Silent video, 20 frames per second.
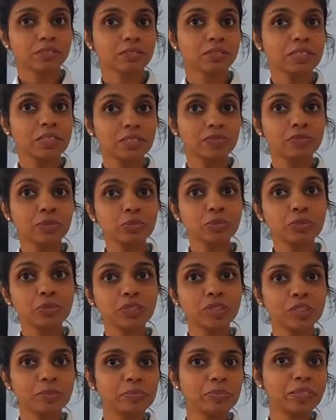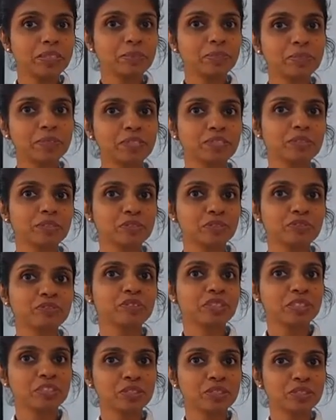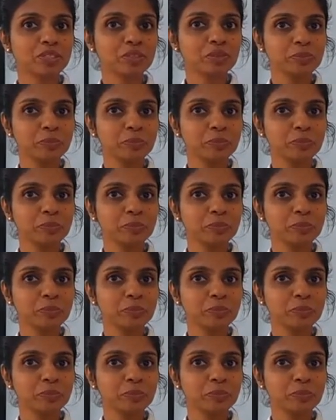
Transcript: Okay. Give a more complete picture of the issue.